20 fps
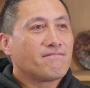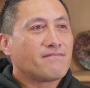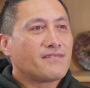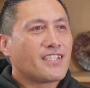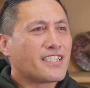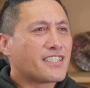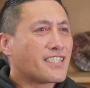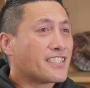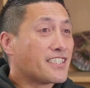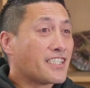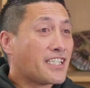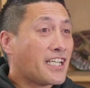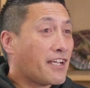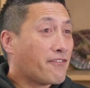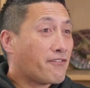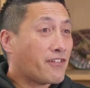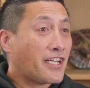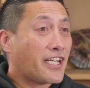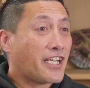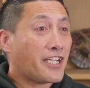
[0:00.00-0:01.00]
doesn't
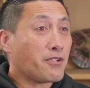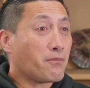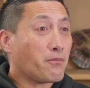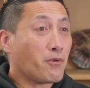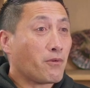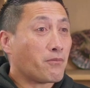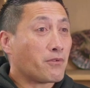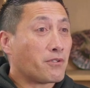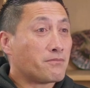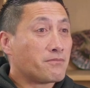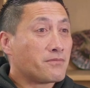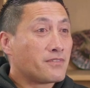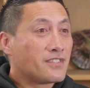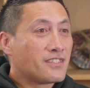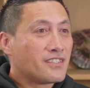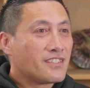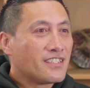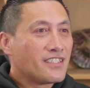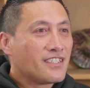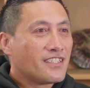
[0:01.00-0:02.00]
have an anger problem,
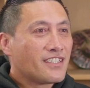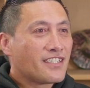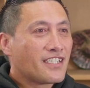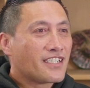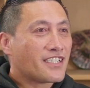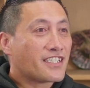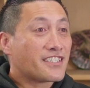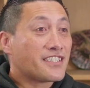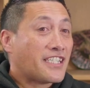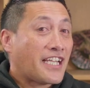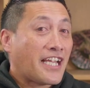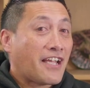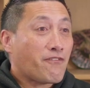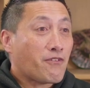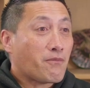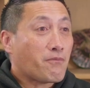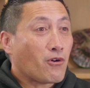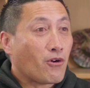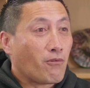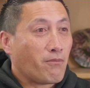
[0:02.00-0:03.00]
that doesn't have
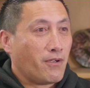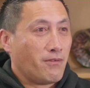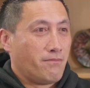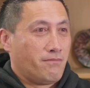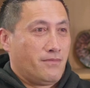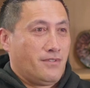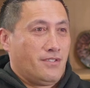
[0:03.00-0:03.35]
a problem.